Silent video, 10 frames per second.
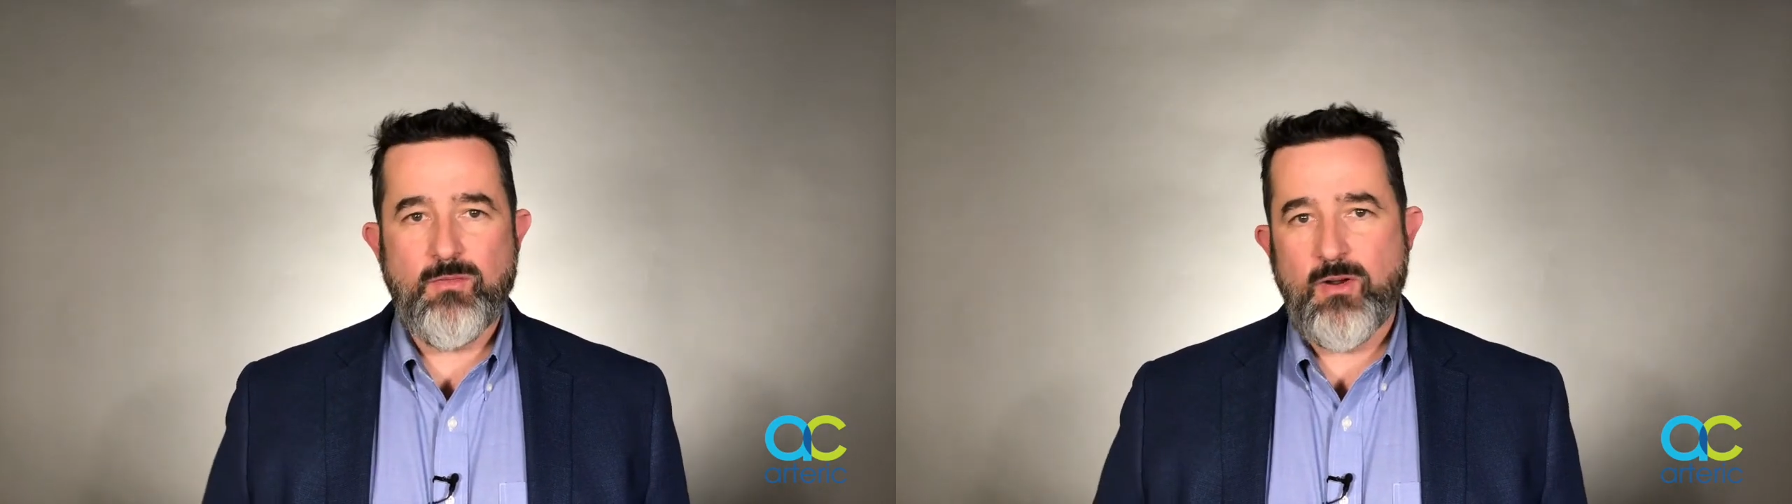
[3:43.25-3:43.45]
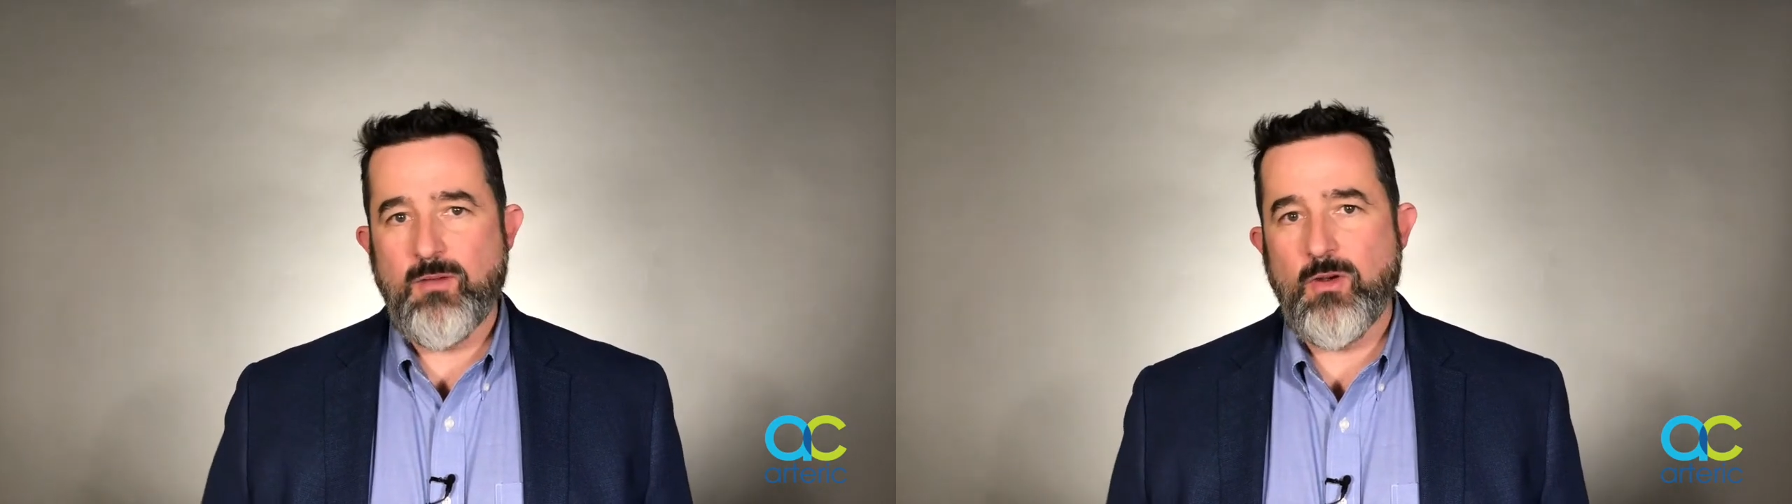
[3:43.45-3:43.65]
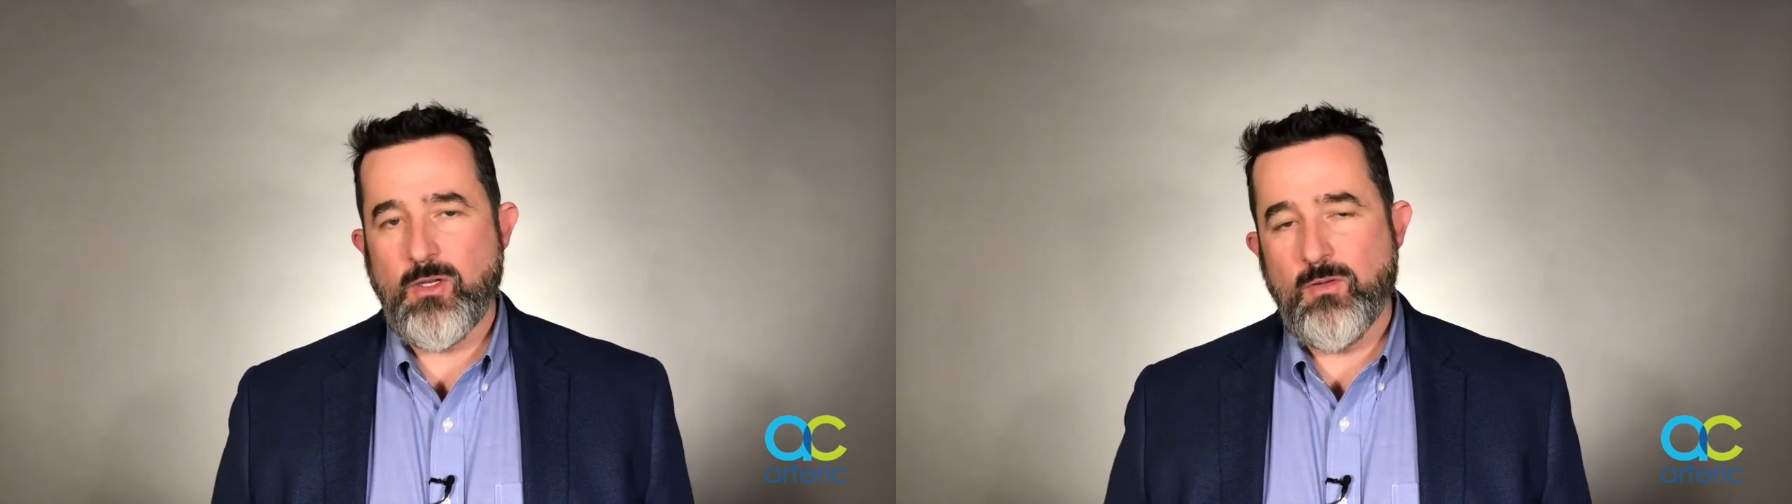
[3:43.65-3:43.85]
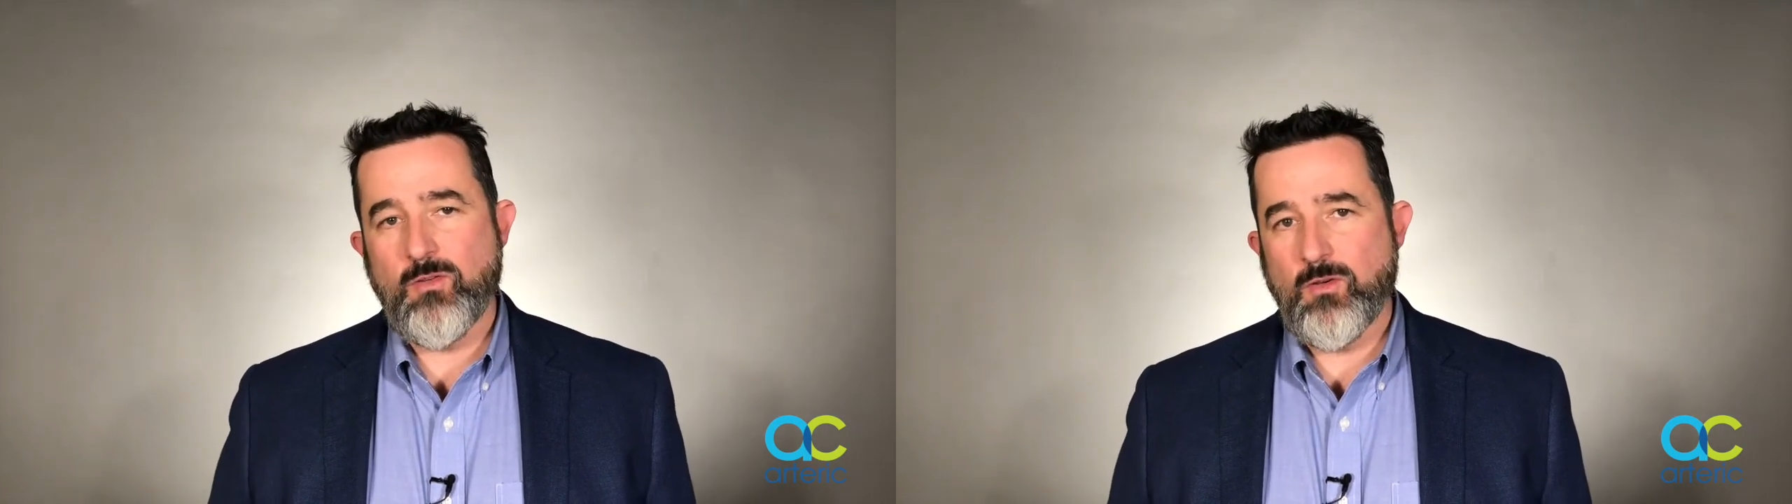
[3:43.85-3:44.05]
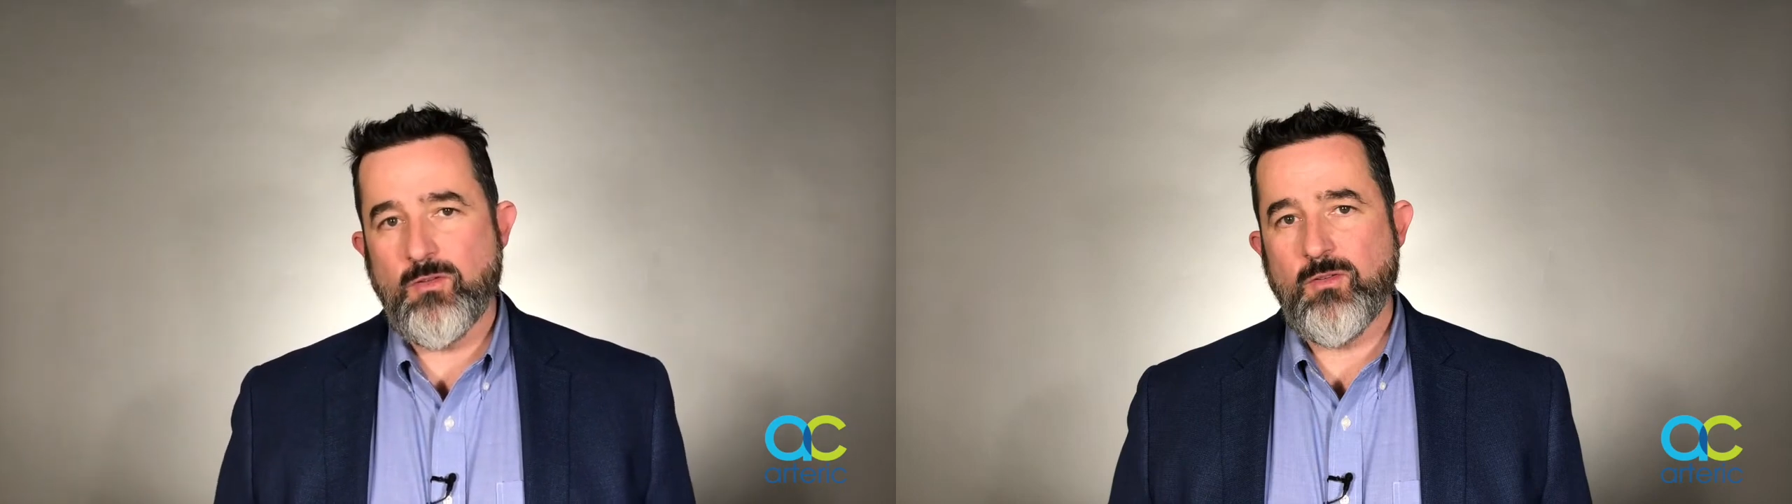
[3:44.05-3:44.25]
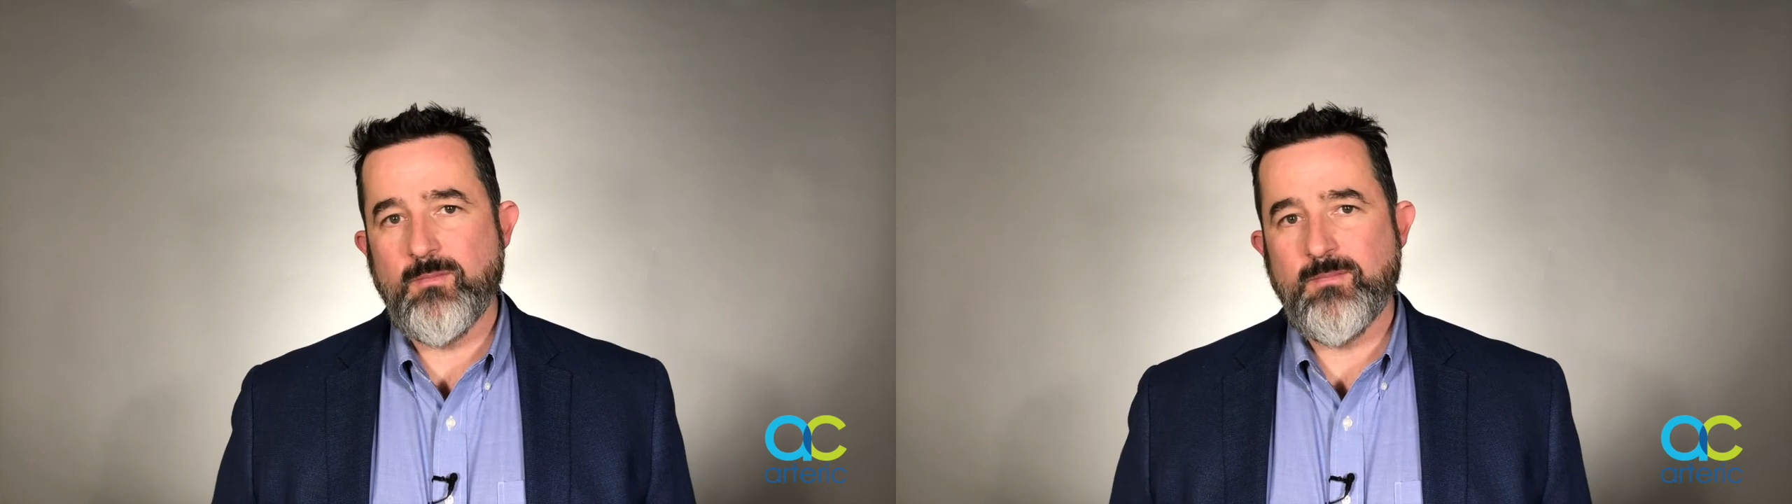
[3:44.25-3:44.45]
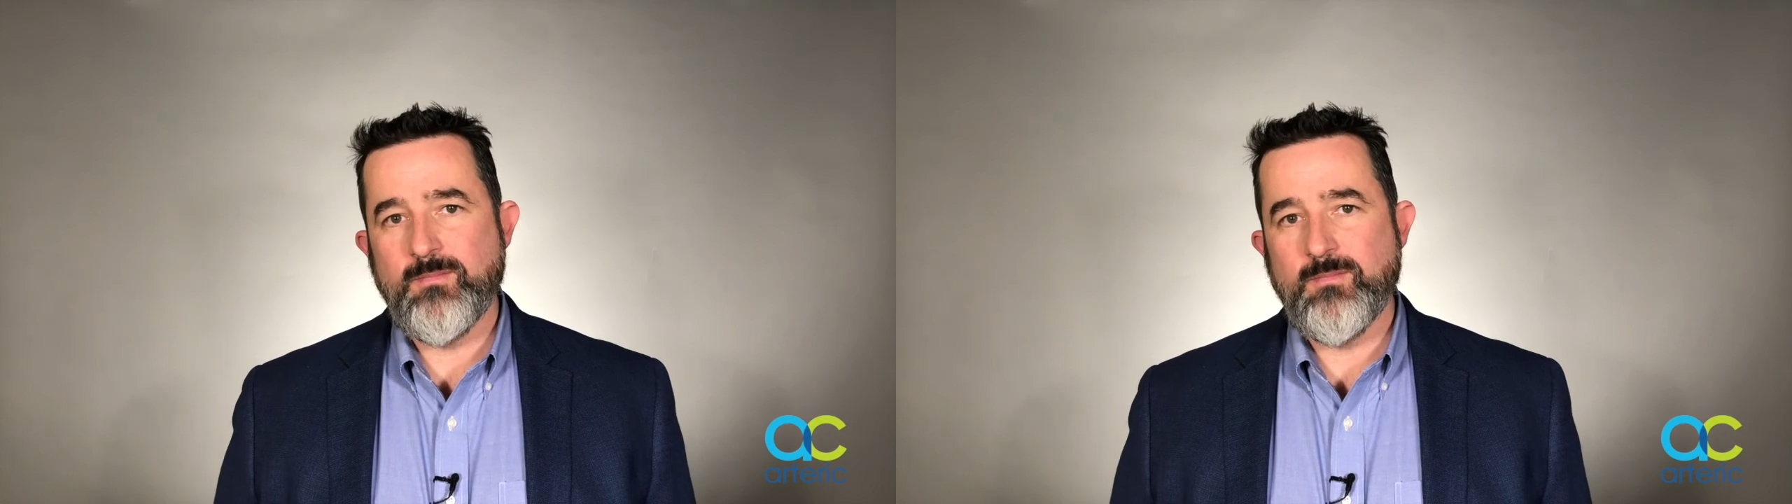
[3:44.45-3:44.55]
in front of our users.